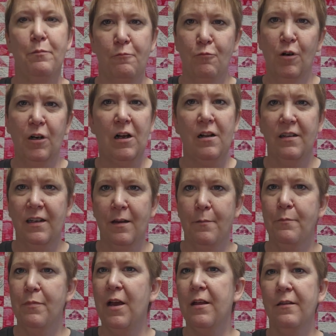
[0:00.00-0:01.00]
we're calling
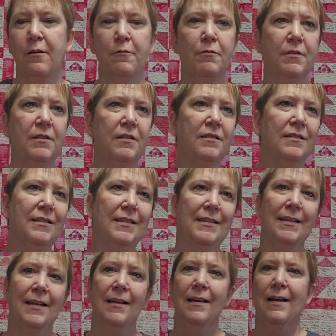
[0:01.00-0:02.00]
them Beth quilts,